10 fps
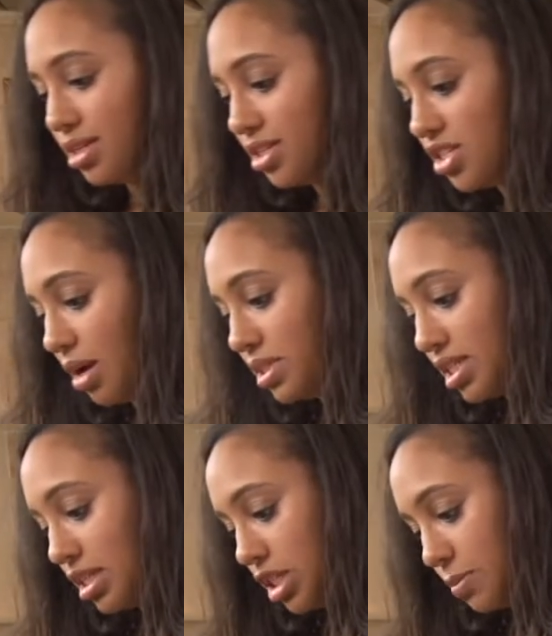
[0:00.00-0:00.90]
So I'm
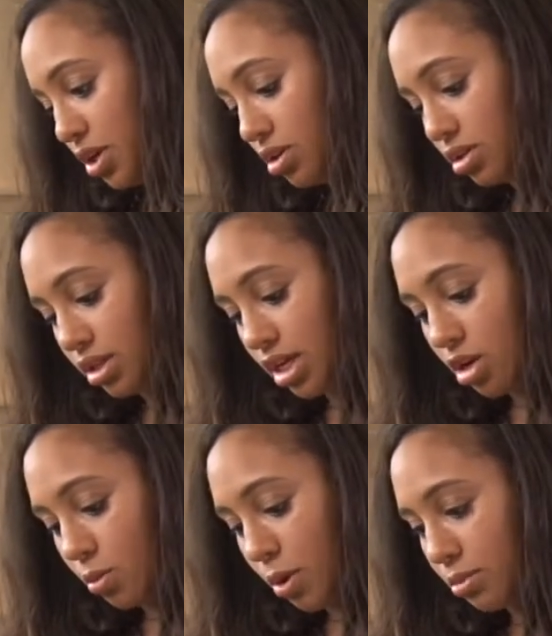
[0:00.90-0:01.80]
just gonna sprinkle a
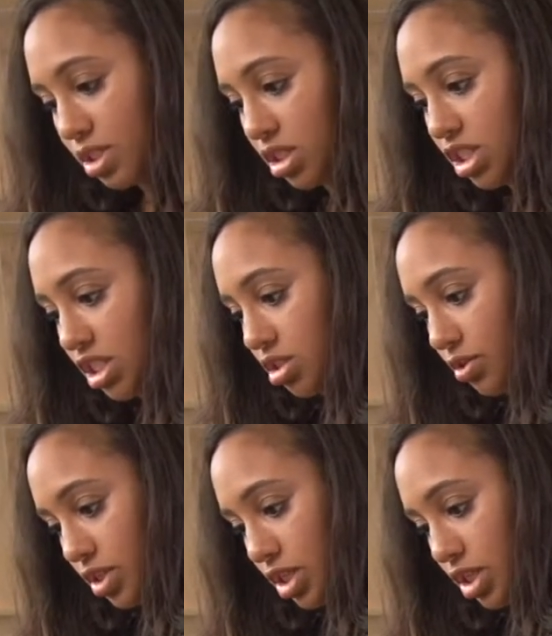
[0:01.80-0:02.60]
little Parmesan cheese over